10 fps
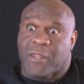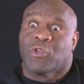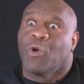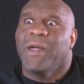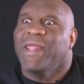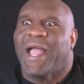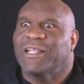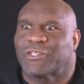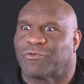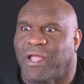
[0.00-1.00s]
Nobody
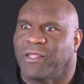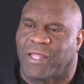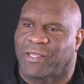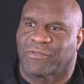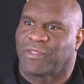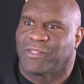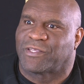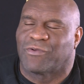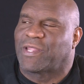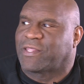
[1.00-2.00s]
asks you, right? Like,
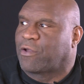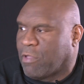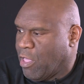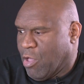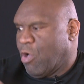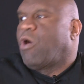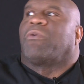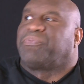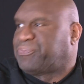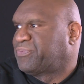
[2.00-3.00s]
it's not like they go,
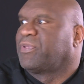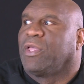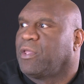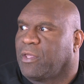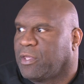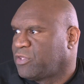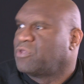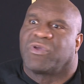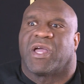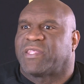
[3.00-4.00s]
oh, you
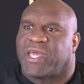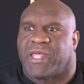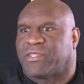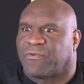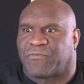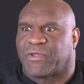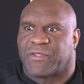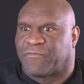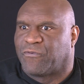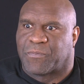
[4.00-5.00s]
don't got that at the
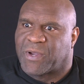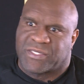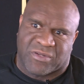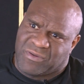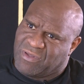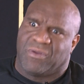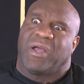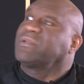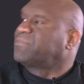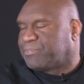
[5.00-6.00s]
freaking full price store.
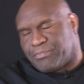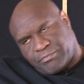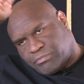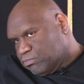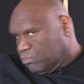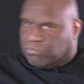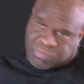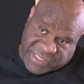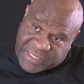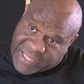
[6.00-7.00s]
No,
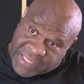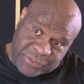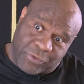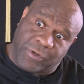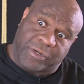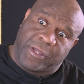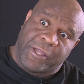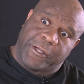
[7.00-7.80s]
secondhand store.